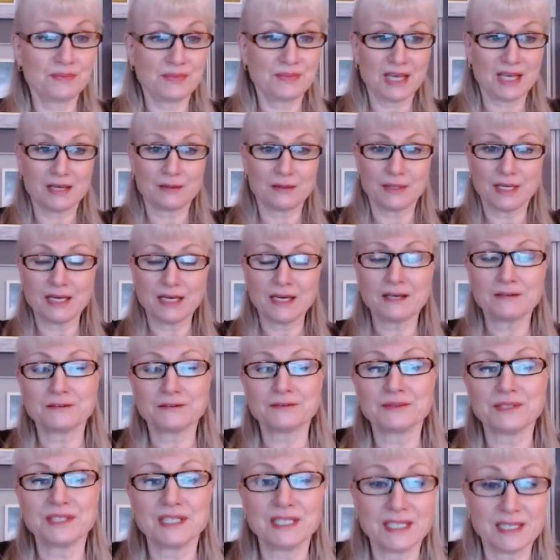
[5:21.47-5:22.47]
there we
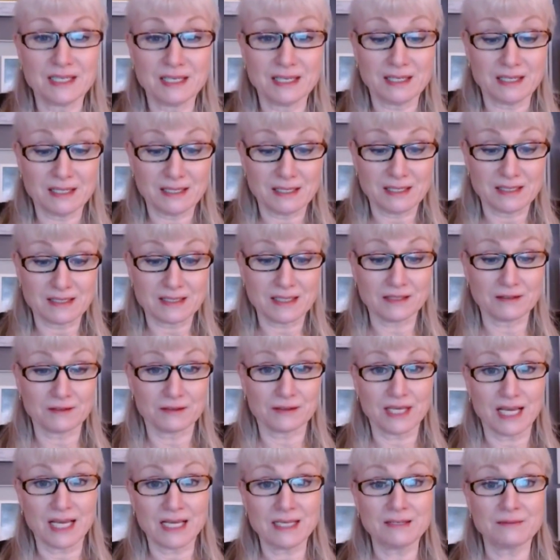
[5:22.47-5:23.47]
go.
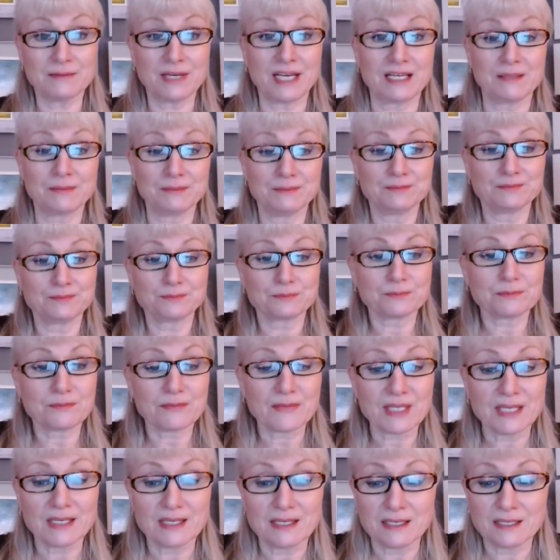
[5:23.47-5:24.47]
So anyway,
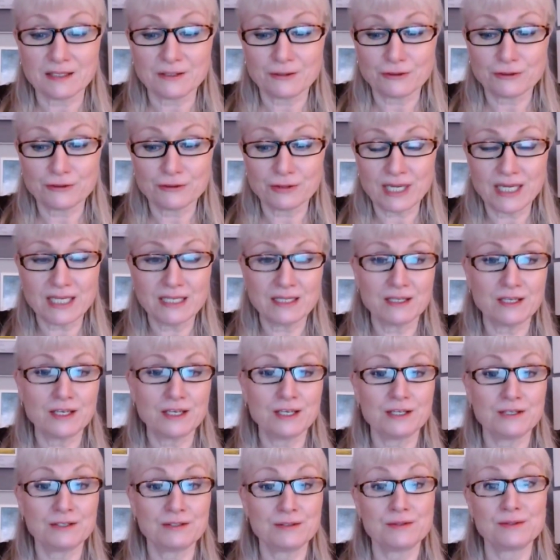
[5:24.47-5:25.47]
great
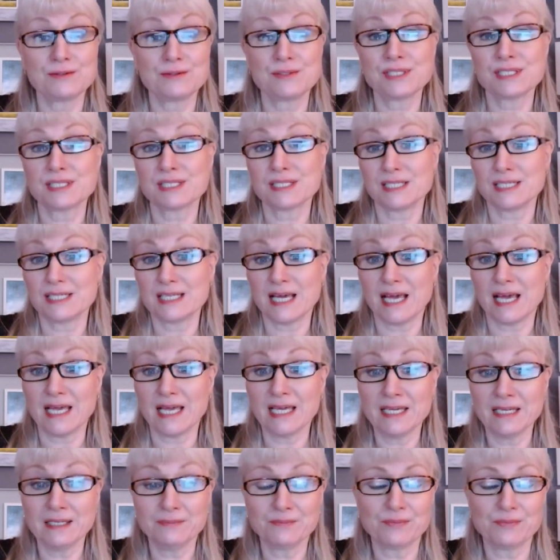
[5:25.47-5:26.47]
news
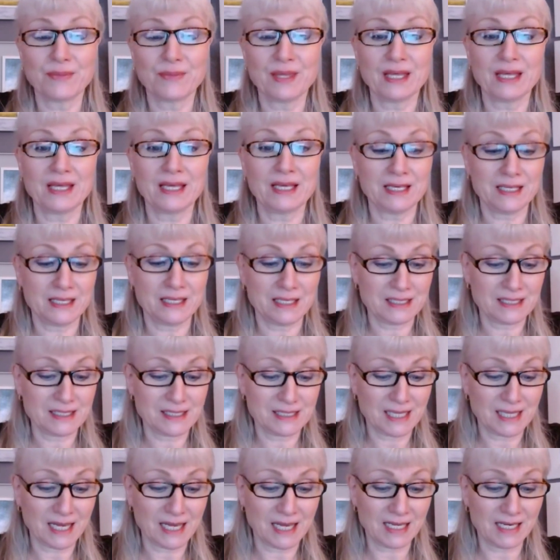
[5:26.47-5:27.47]
today
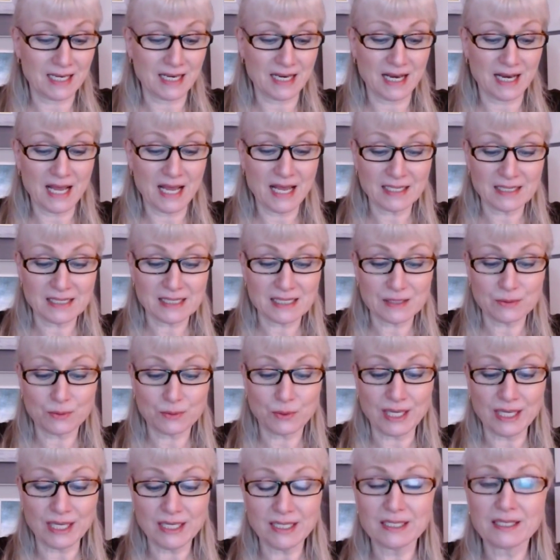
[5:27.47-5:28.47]
is that next
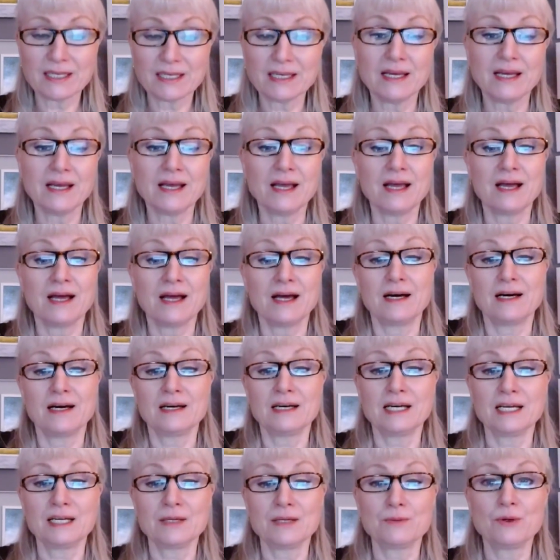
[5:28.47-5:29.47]
week
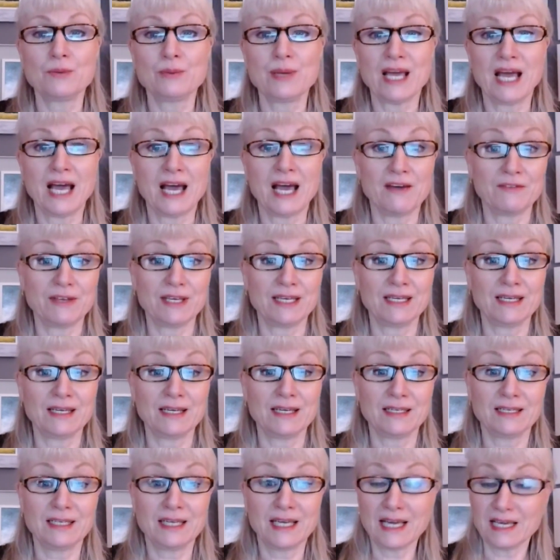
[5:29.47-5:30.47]
I will be having
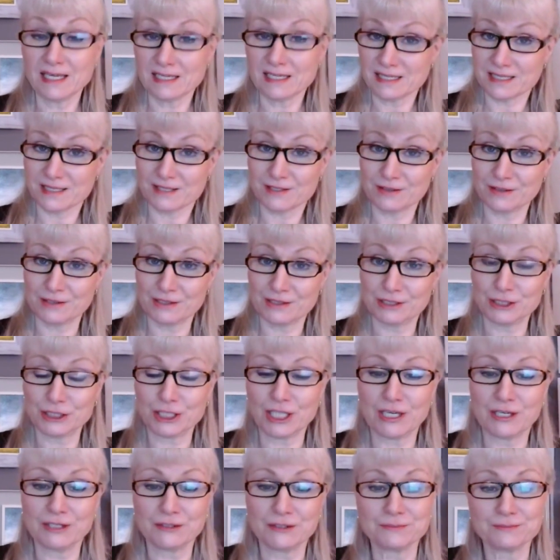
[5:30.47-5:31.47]
a guest on the
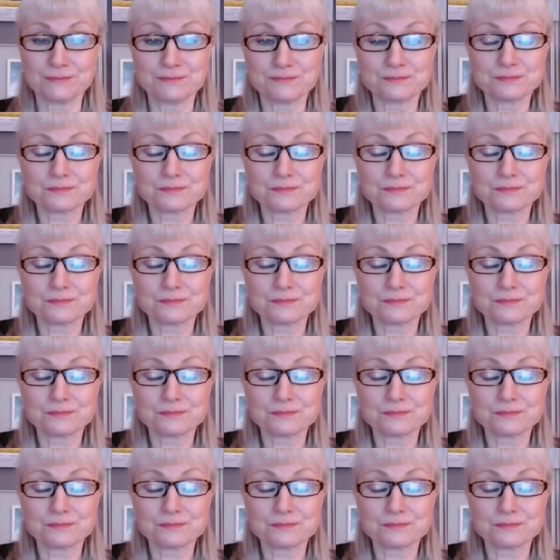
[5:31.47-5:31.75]
show.